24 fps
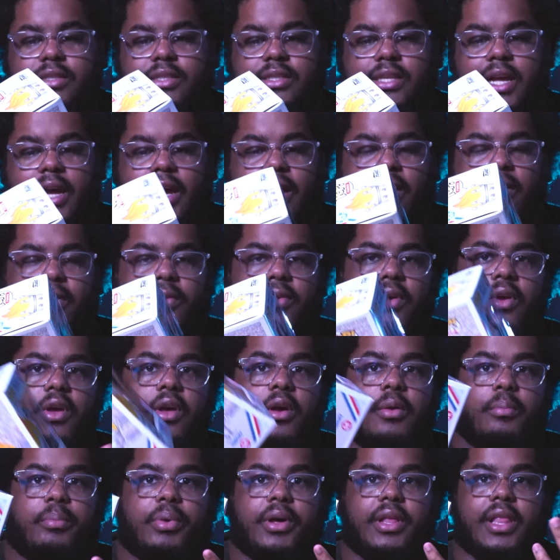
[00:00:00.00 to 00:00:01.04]
style.
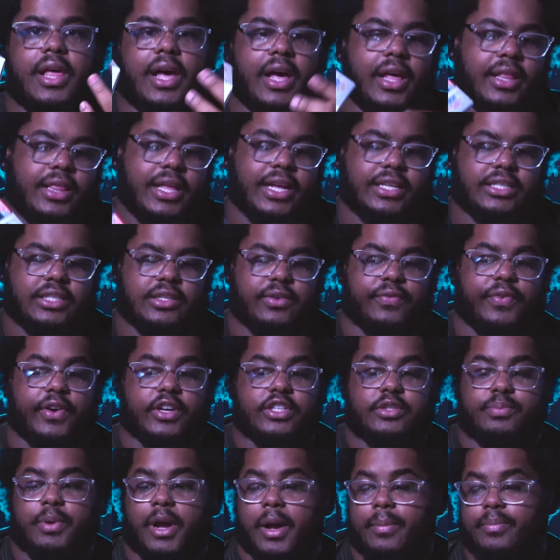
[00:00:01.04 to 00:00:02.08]
But uh, that's the
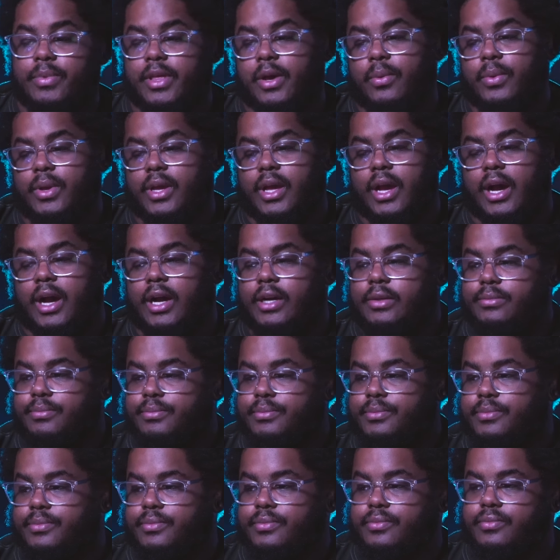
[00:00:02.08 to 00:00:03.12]
first pop that we got.
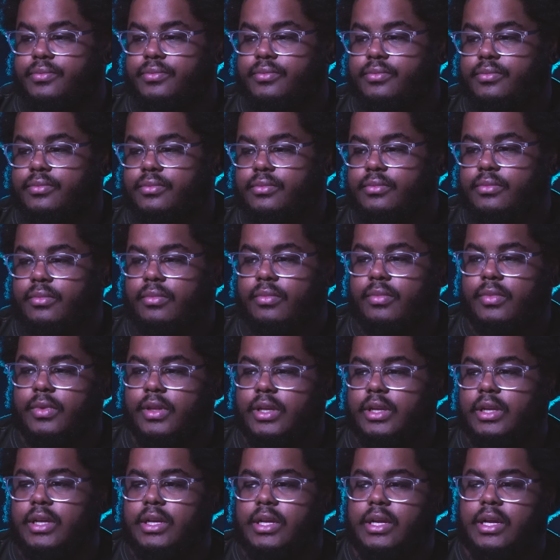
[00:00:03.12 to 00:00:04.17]

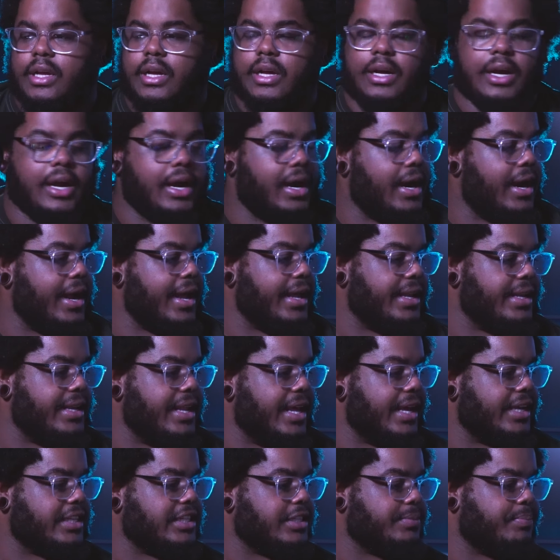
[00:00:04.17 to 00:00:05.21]
All right,
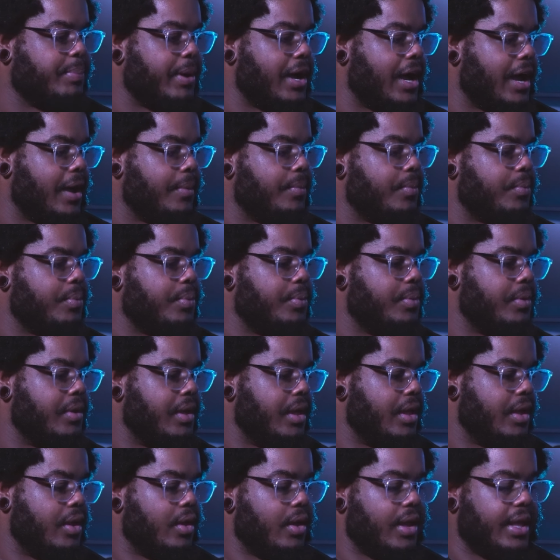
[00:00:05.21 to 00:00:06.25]
next pop
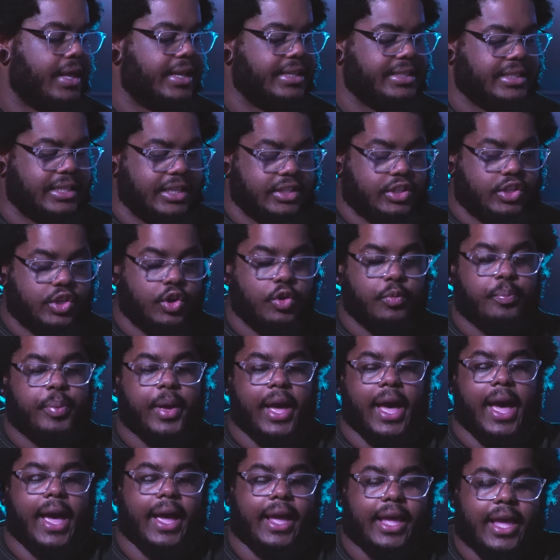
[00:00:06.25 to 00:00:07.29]
is a
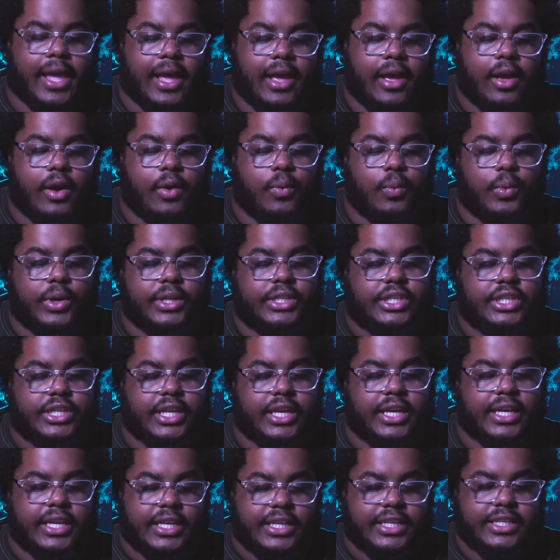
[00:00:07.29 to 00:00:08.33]
two-pack, which
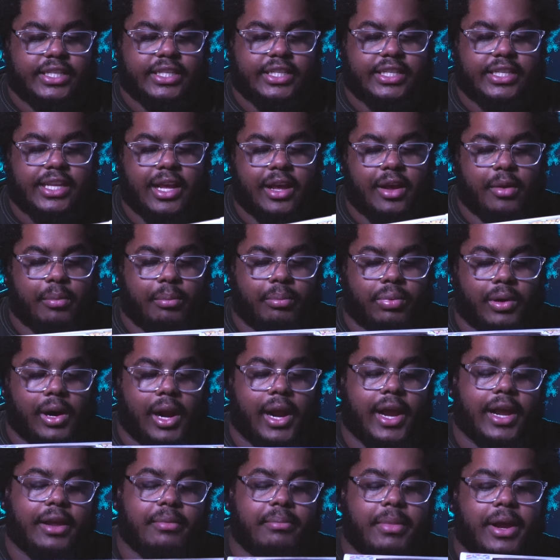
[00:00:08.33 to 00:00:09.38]
is
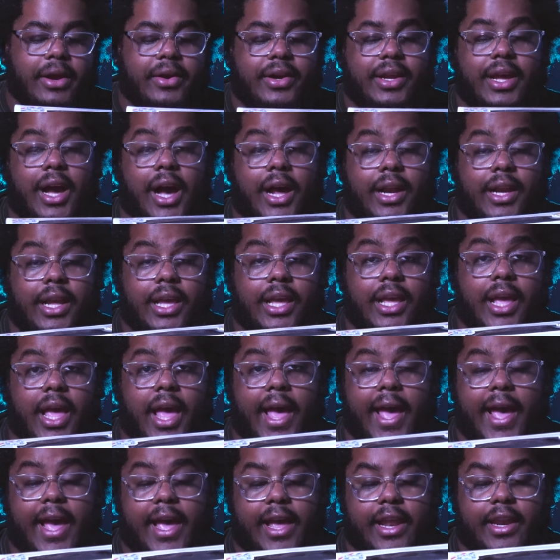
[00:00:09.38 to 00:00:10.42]
Brian
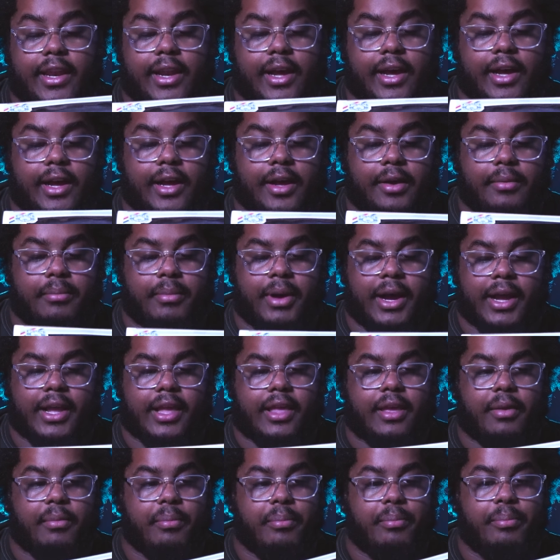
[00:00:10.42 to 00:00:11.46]
Mariotti and uh,
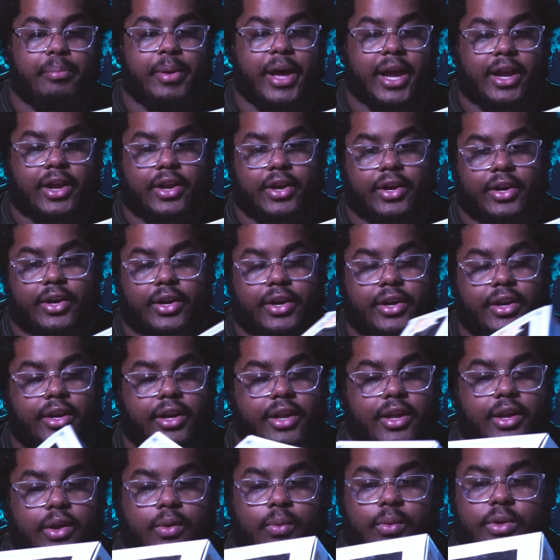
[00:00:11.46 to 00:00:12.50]
Mike
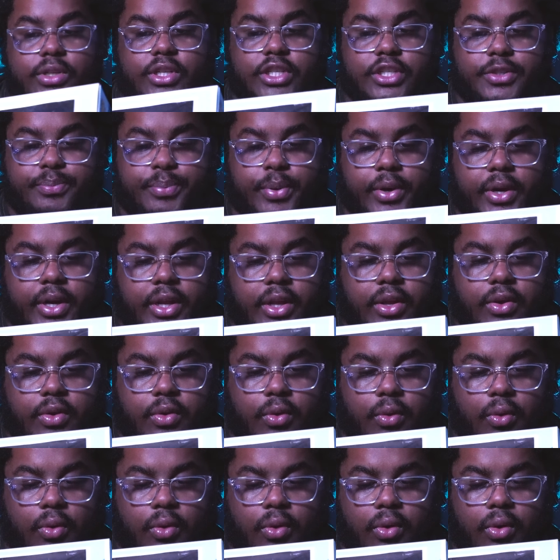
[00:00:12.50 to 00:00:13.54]
Becker, which is pretty
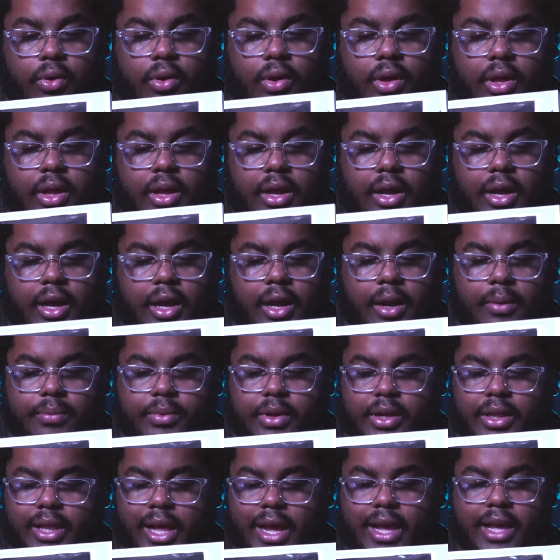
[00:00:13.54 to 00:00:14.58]
cool. Um,
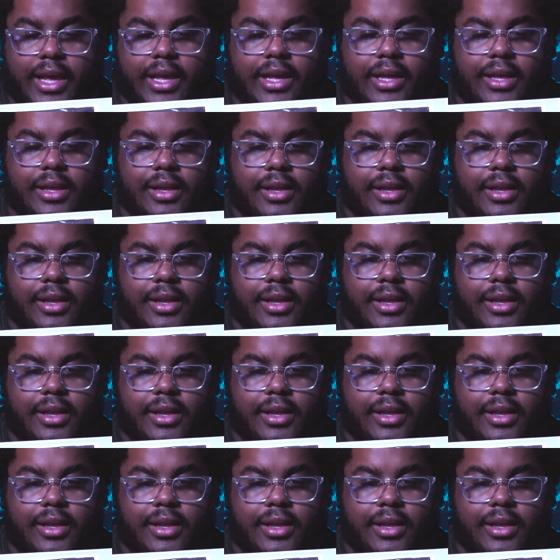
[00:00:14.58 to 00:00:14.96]
they're like